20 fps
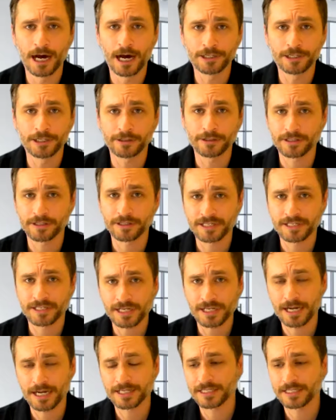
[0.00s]
during the
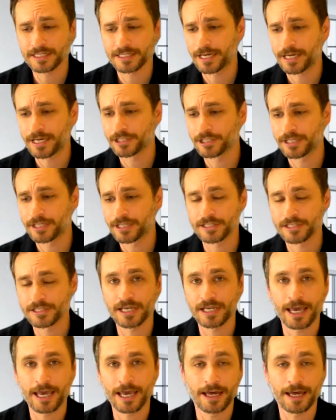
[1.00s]
design stages,
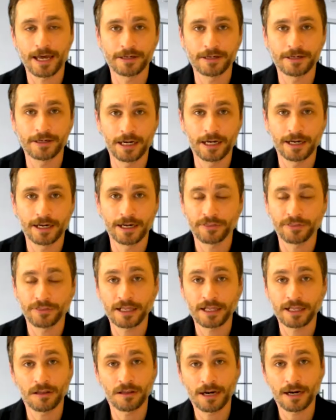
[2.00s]
and
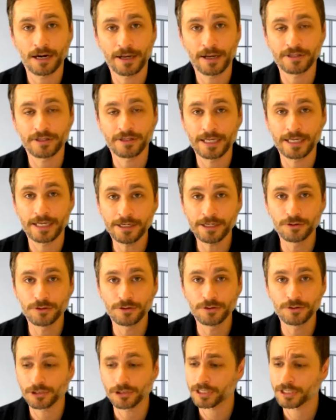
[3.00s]
thinking a lot about the end
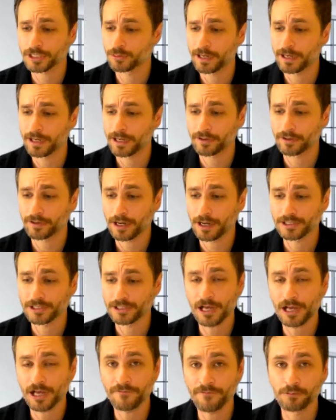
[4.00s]
users, because we have a lot of
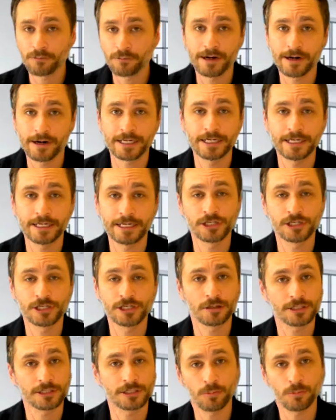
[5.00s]
software at
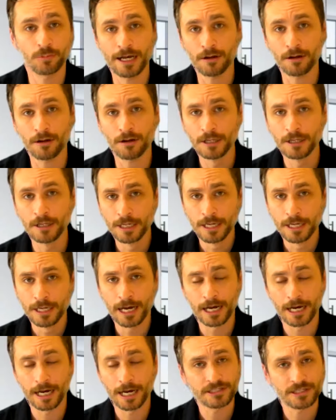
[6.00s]
KeyDigital as well.
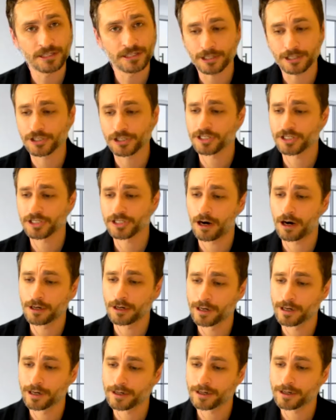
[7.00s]
It's not just a
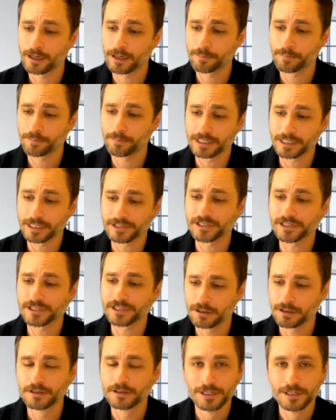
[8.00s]
hardware company.
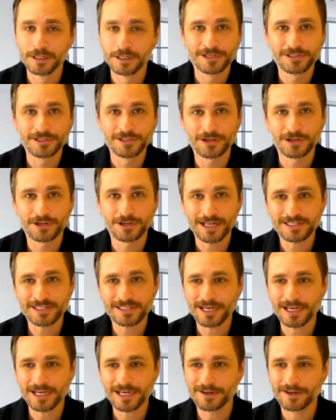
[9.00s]
So that's
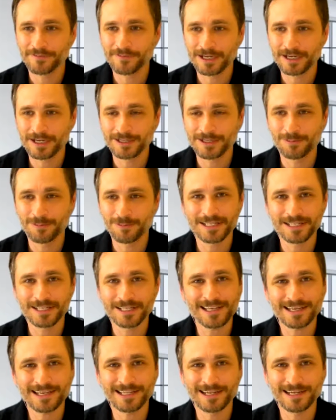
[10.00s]
kind of what it's
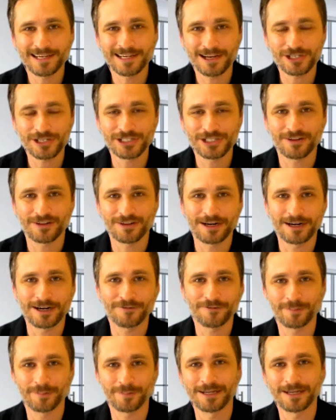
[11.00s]
like in a nutshell there
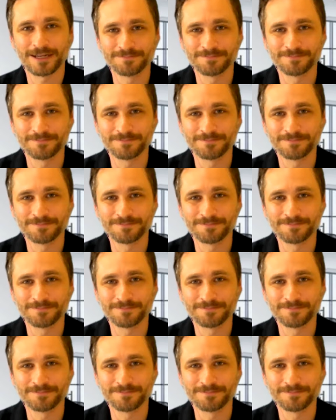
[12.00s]
for me.